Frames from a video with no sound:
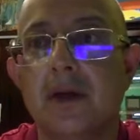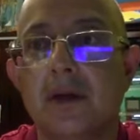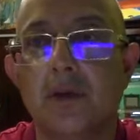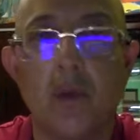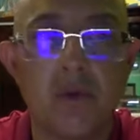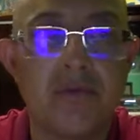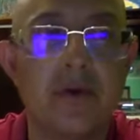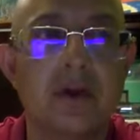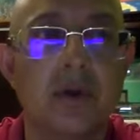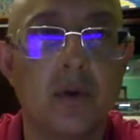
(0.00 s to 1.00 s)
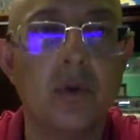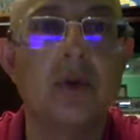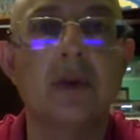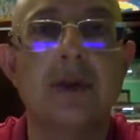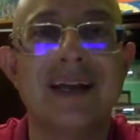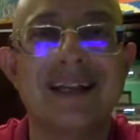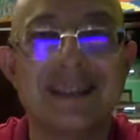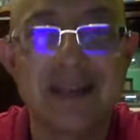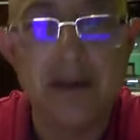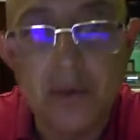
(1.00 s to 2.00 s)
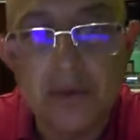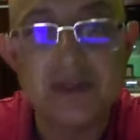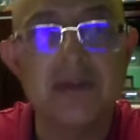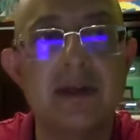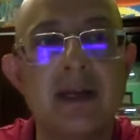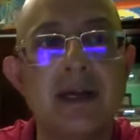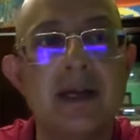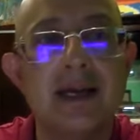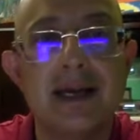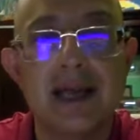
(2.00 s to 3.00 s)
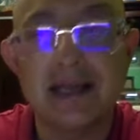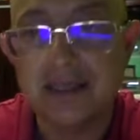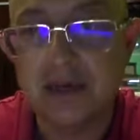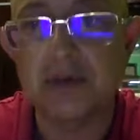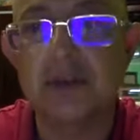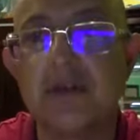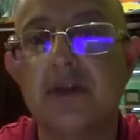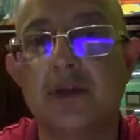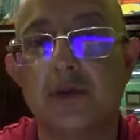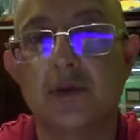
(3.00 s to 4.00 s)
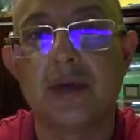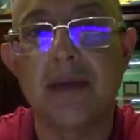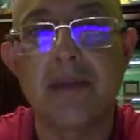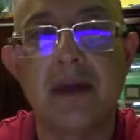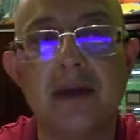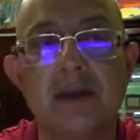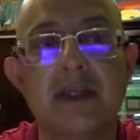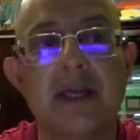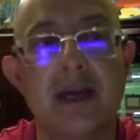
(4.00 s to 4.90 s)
to offer it only exclusively through emails